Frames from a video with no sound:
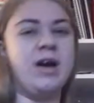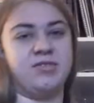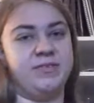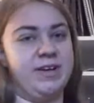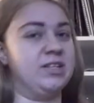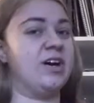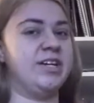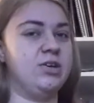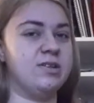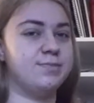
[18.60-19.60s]
everything that I
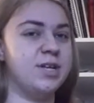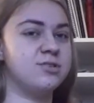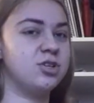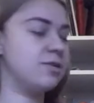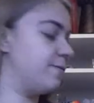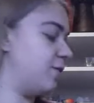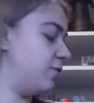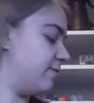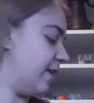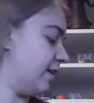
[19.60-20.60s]
used, but it's just a few
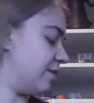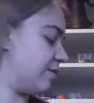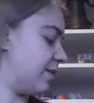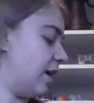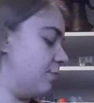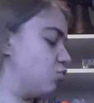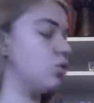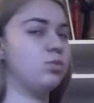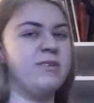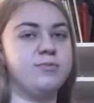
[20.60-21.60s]
things that I
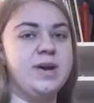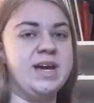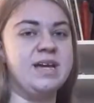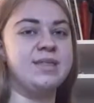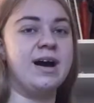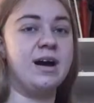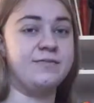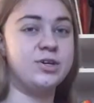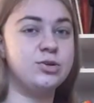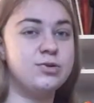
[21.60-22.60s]
brought with me that I've
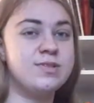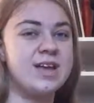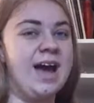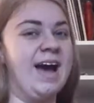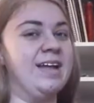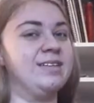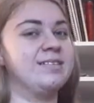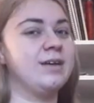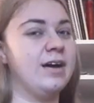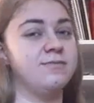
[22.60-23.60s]
used and
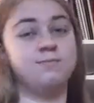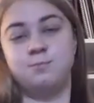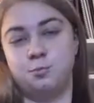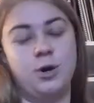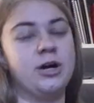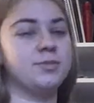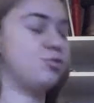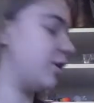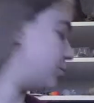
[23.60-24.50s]
have worked pretty